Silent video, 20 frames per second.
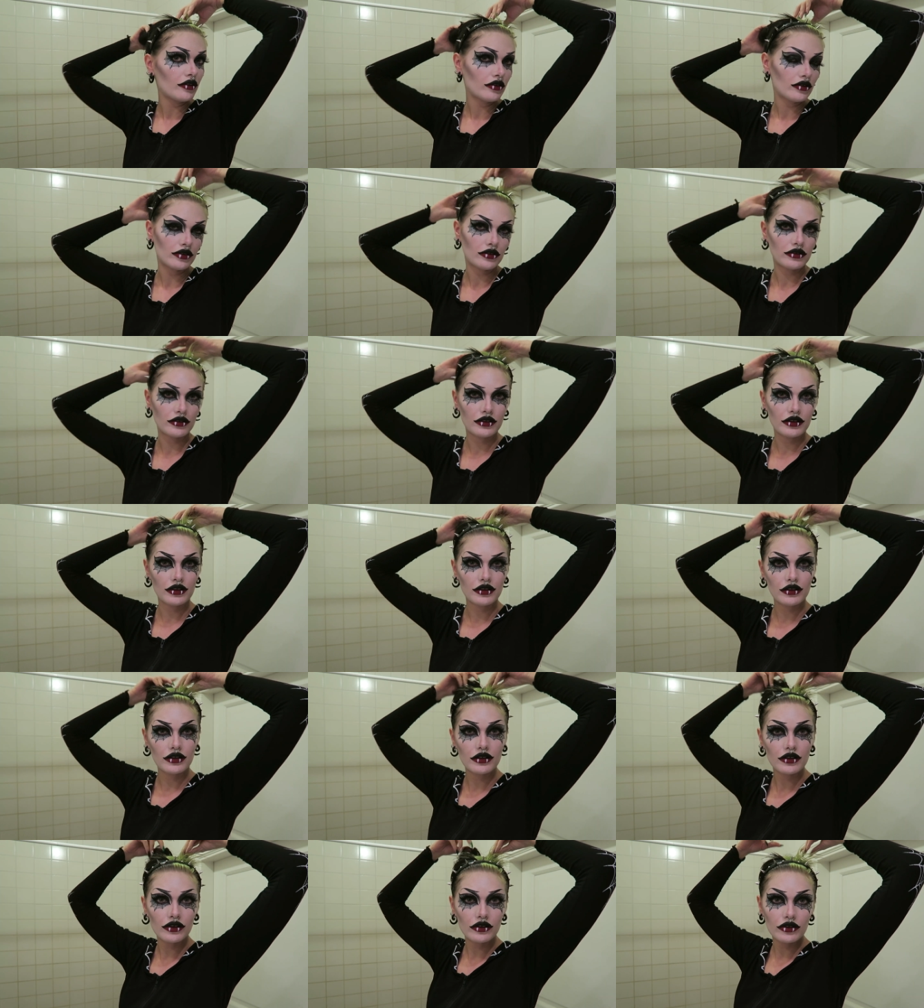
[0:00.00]
because this
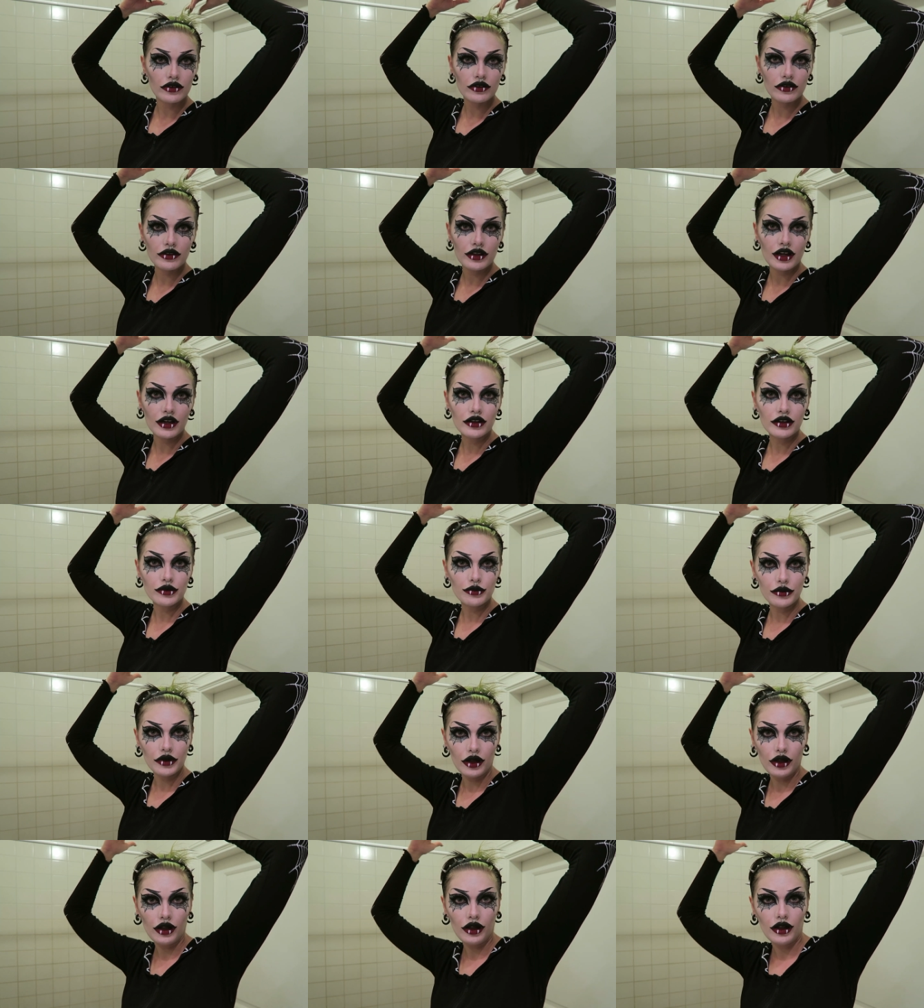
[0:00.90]
looks
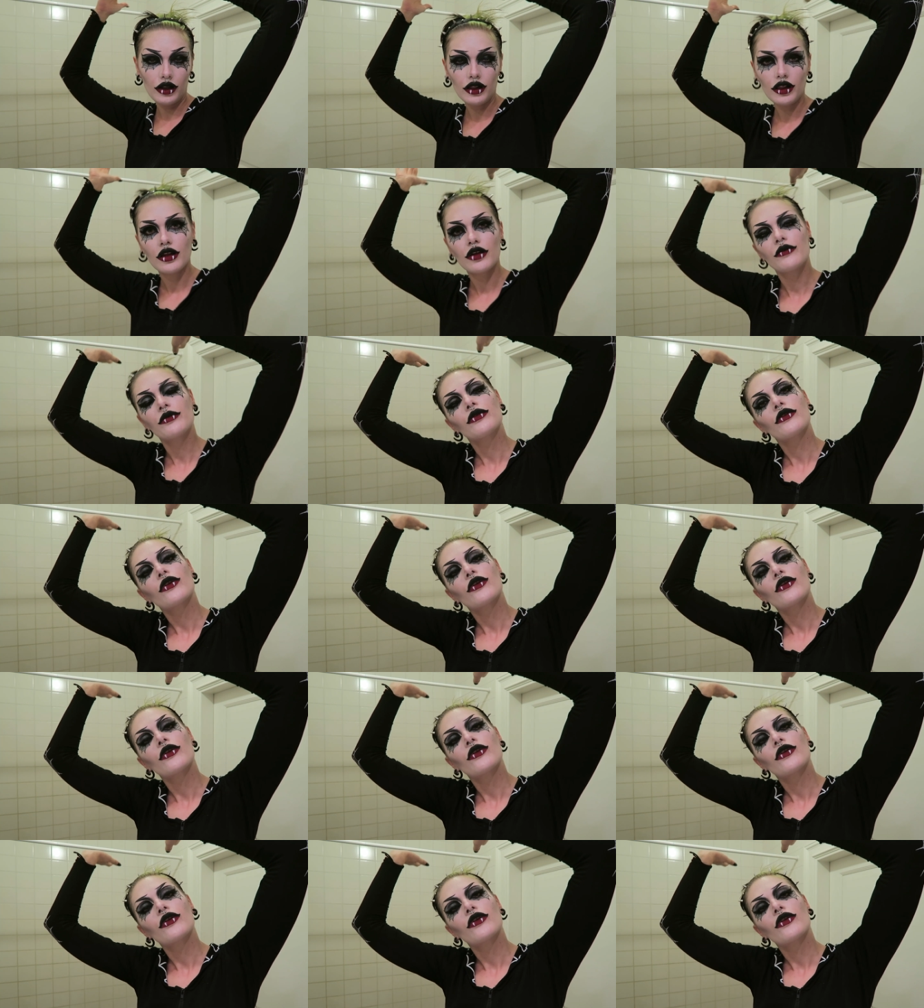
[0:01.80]
terrible.